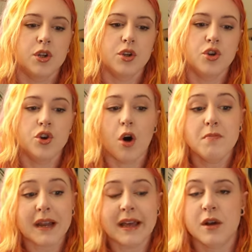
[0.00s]
not
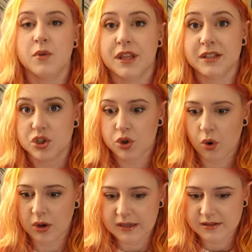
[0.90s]
playing with his
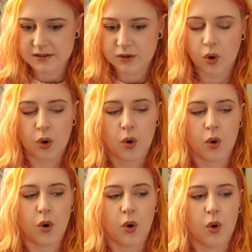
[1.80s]
toys
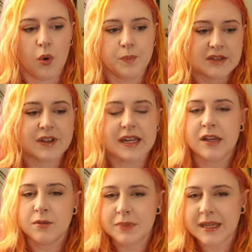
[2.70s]
or feeling
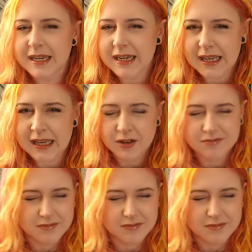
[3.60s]
completely